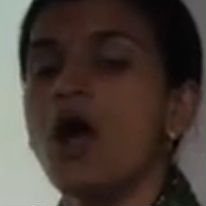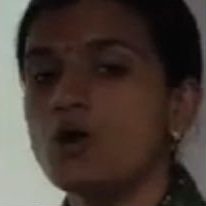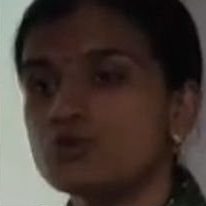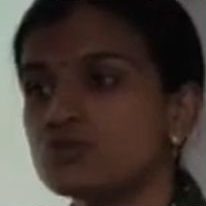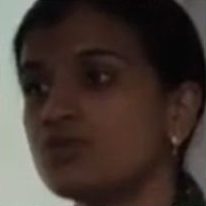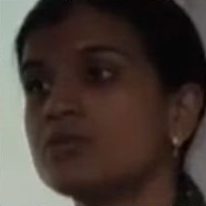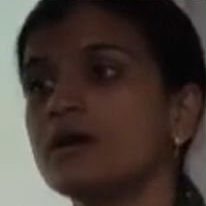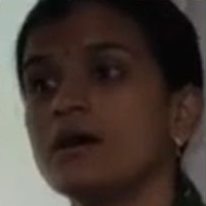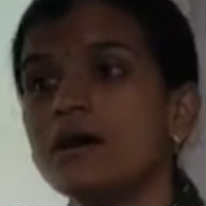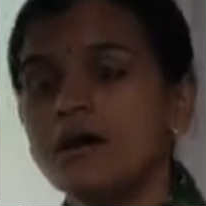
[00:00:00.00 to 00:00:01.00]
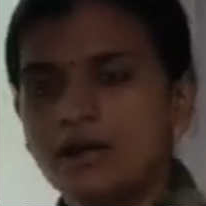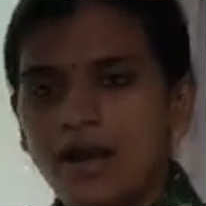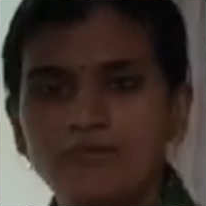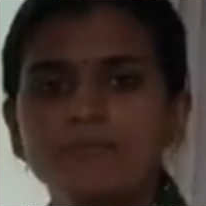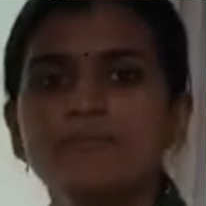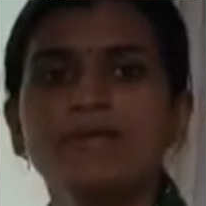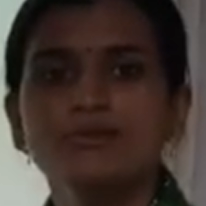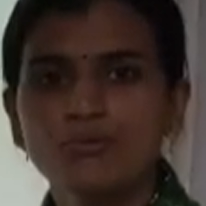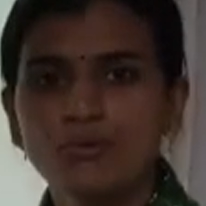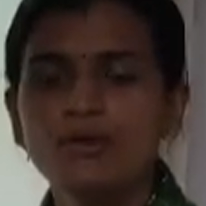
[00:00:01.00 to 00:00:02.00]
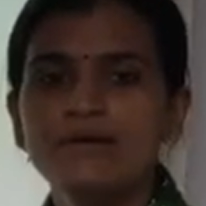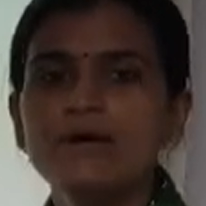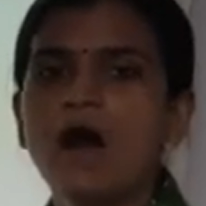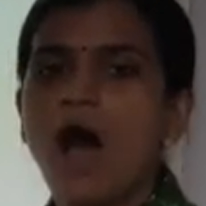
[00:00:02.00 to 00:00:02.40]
how should the country be ruled,